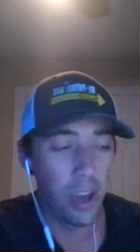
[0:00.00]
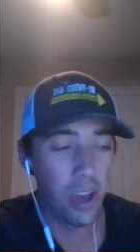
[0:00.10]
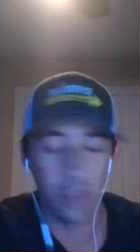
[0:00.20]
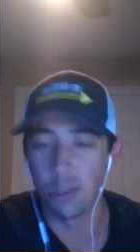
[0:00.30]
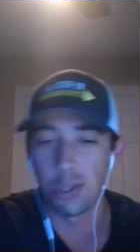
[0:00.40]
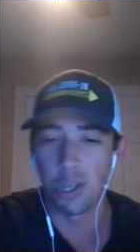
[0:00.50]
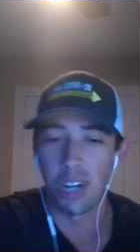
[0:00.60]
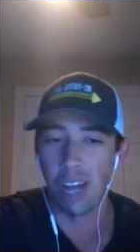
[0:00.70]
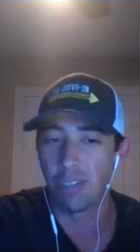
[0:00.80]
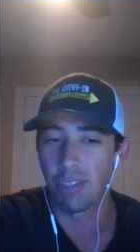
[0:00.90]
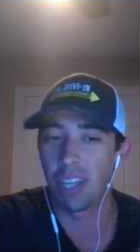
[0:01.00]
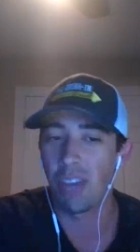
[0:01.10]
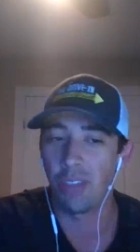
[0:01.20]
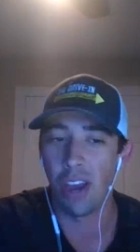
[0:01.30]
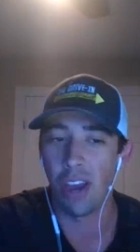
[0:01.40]
and Lucy are going to have to
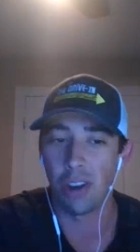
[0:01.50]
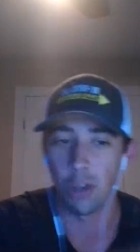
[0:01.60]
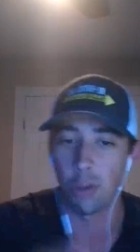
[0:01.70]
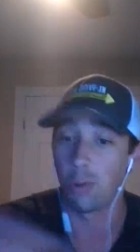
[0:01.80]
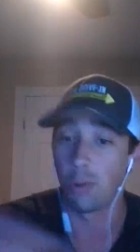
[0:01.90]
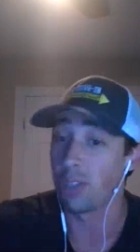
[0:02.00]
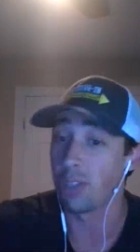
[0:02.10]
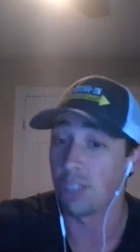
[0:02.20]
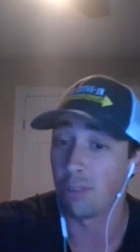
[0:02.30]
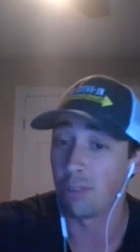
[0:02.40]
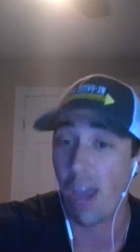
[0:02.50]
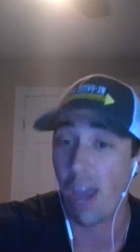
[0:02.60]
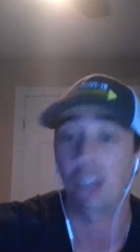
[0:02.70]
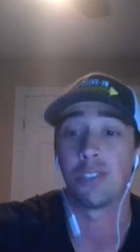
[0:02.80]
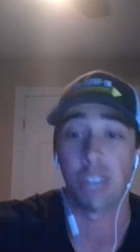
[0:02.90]
get there and go through all these different
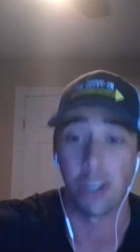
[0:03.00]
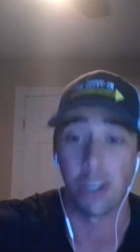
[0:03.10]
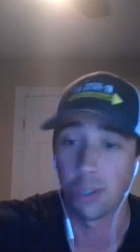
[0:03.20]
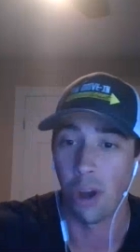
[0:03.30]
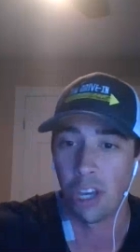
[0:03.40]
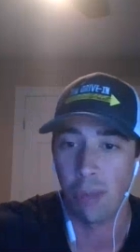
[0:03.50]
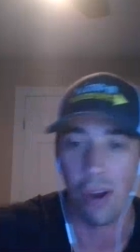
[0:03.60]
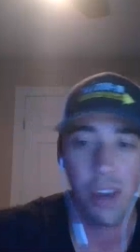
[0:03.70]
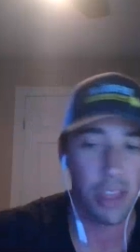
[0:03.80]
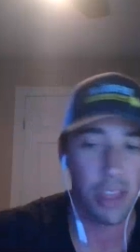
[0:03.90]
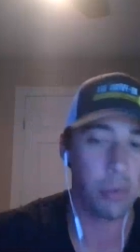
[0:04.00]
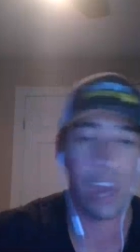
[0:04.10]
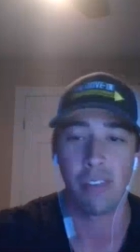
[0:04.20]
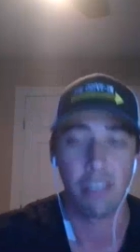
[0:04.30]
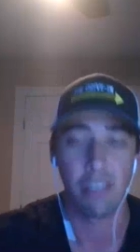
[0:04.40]
factions that you're talking about that we
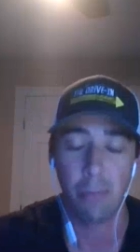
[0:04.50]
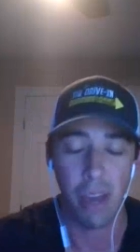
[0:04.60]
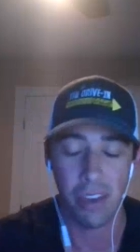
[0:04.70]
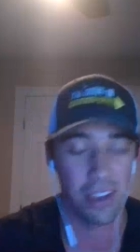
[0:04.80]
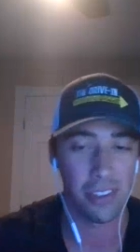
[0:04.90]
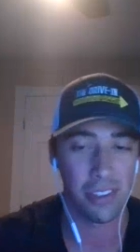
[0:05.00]
haven't even met yet.